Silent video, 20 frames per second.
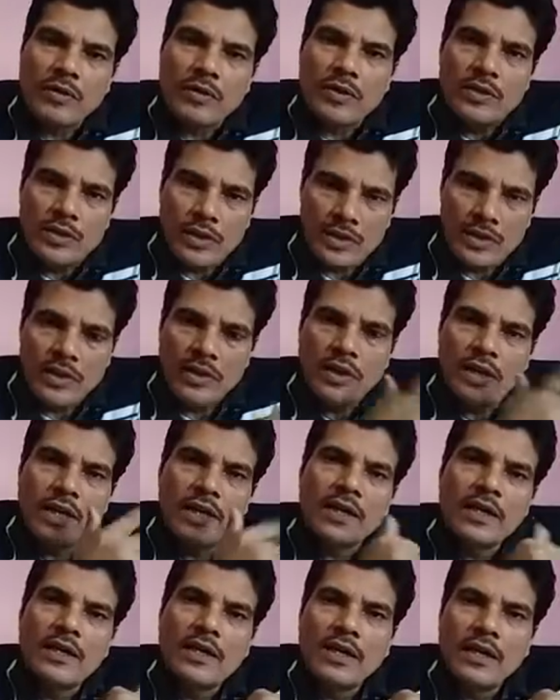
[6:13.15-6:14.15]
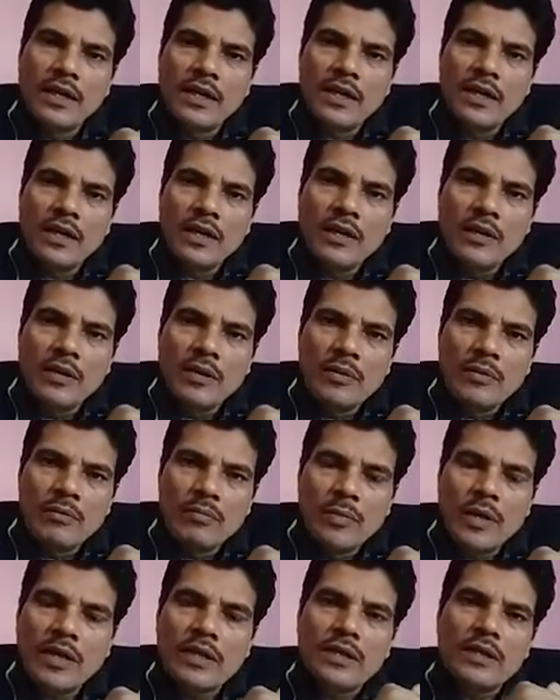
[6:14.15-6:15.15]
general line,
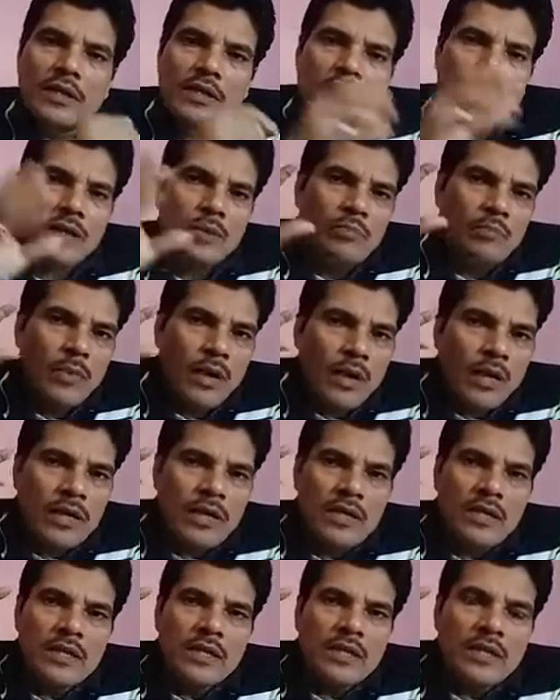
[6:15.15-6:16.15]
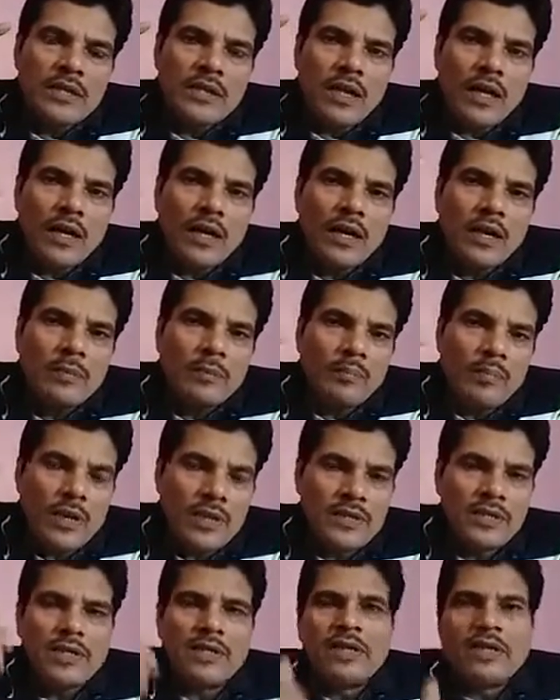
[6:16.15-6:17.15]
but their minds are
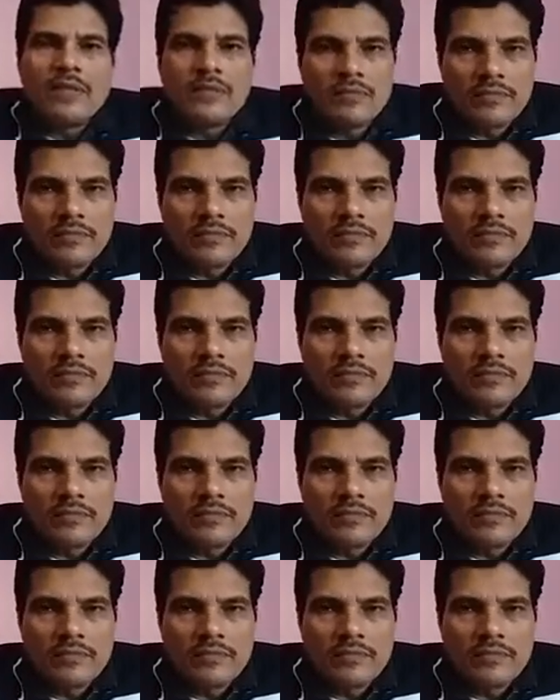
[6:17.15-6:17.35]
puzzled.